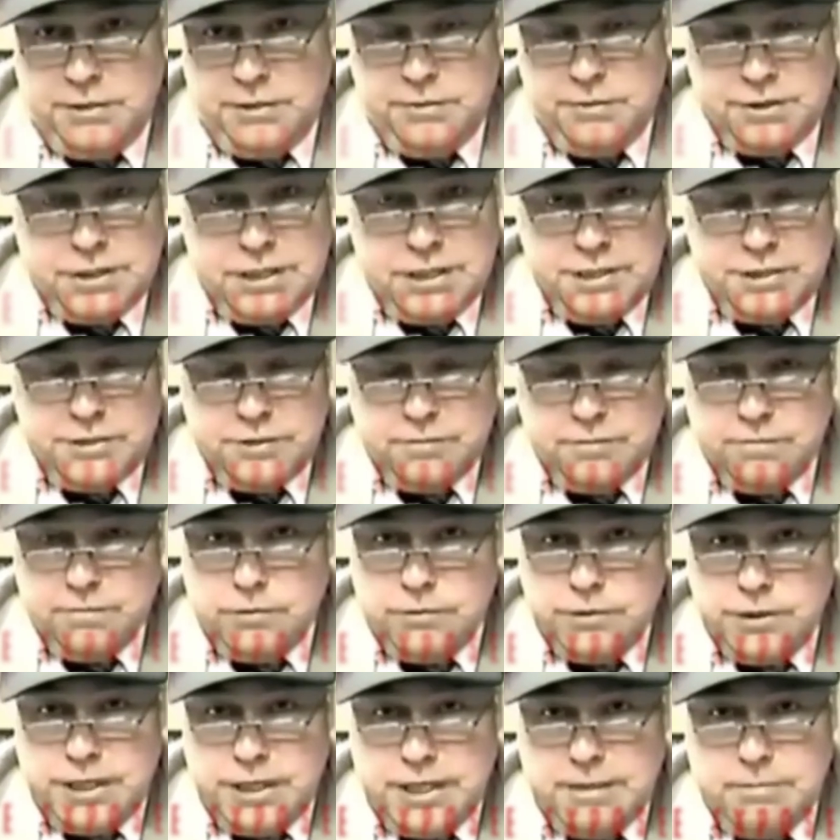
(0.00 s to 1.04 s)
You state your
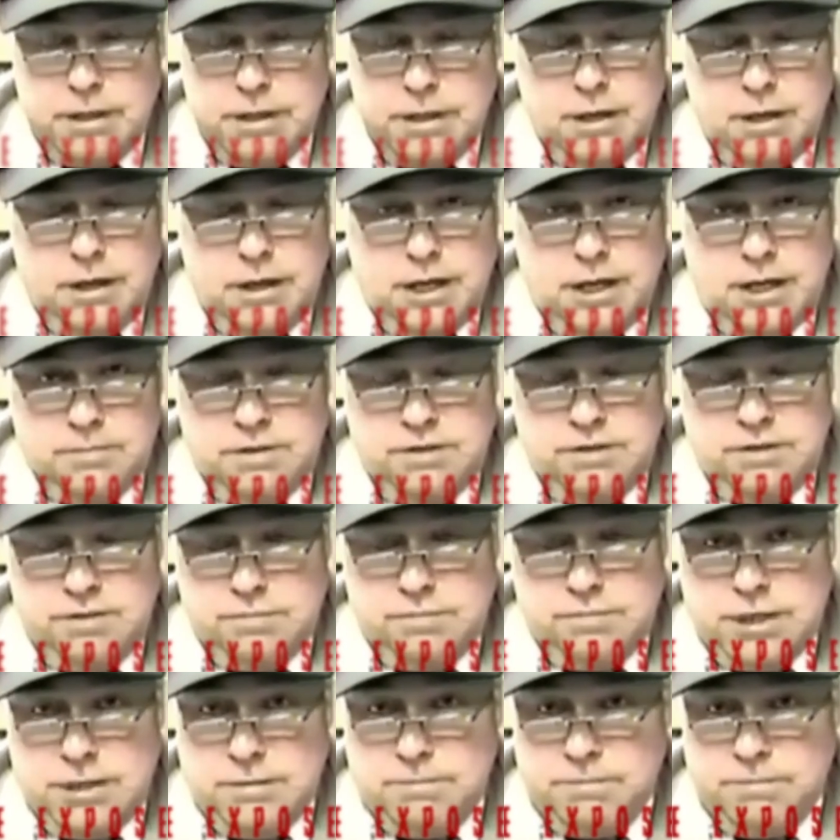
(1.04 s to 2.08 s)
full name. I'm
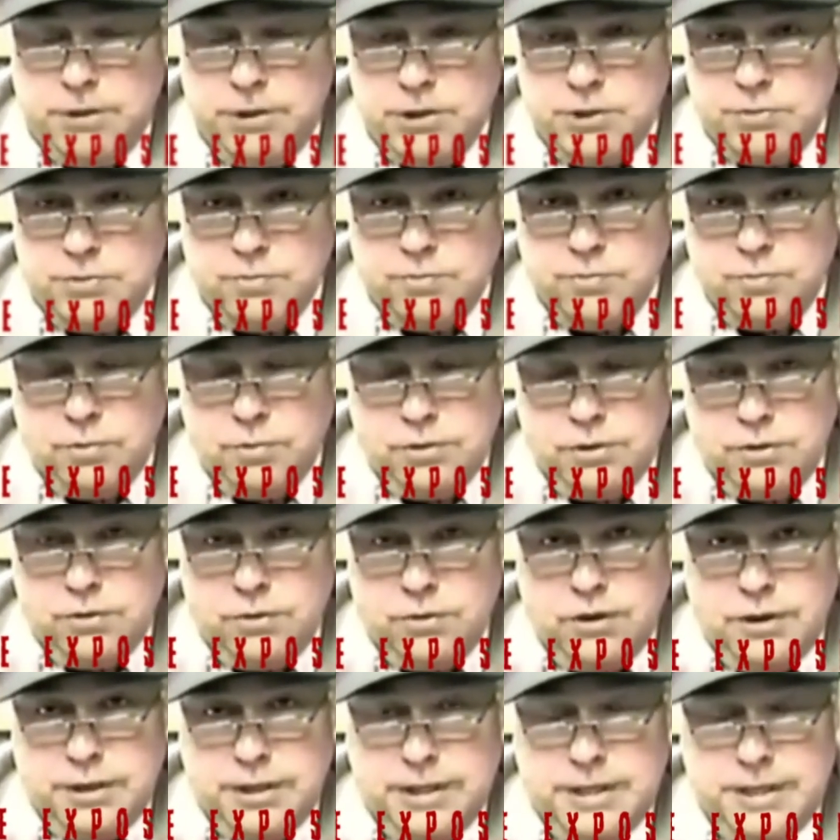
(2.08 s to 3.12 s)
giving my appearance before the
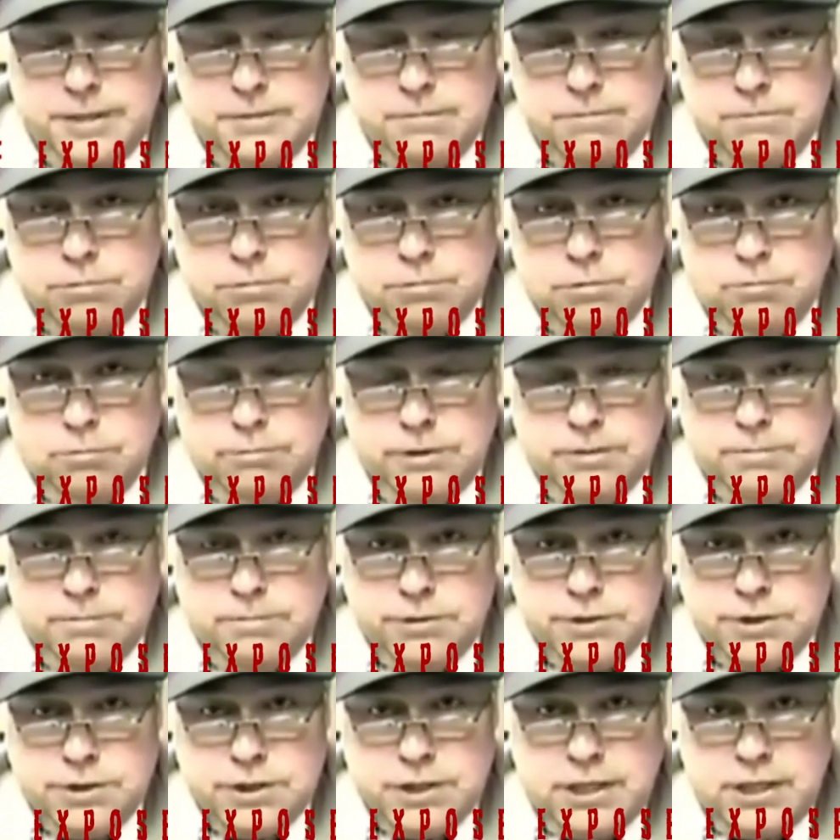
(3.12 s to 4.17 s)
court in
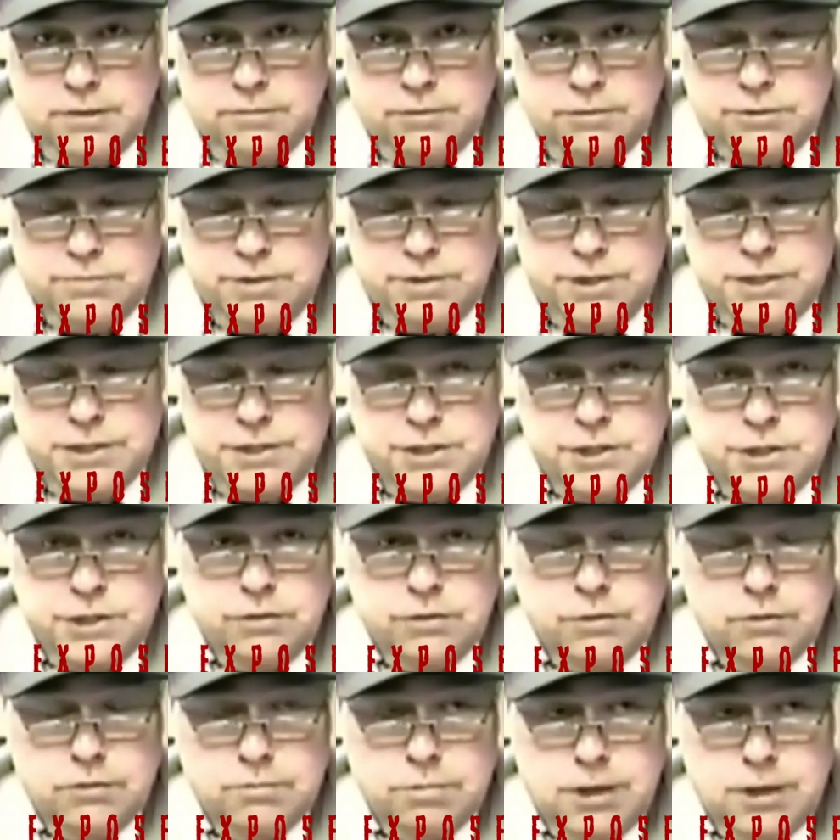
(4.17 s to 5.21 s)
propria persona, which means in
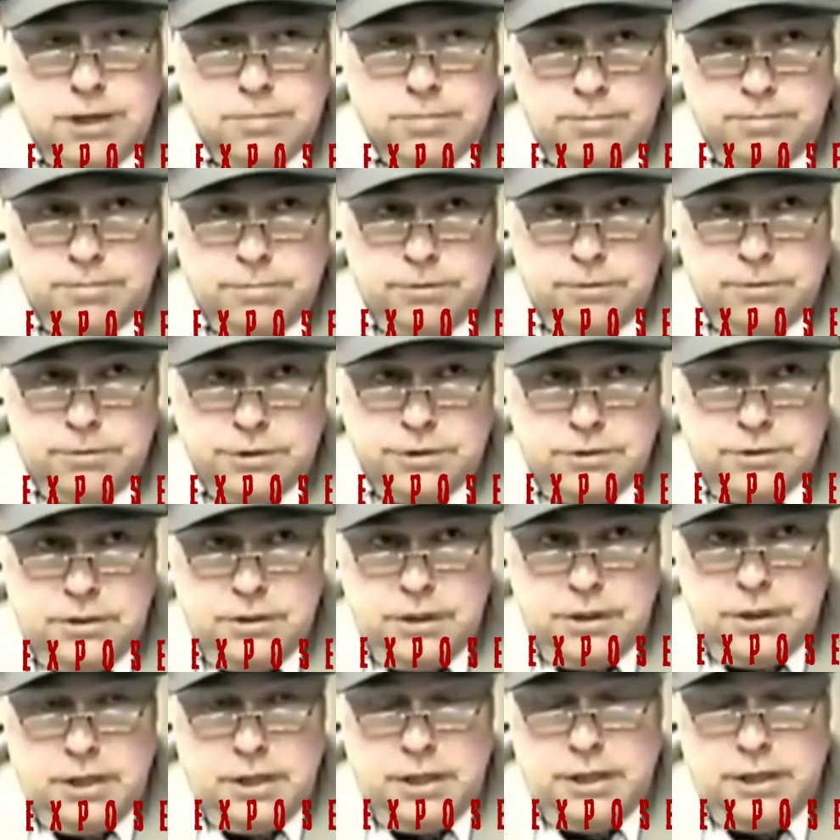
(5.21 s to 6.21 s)
your own proper person.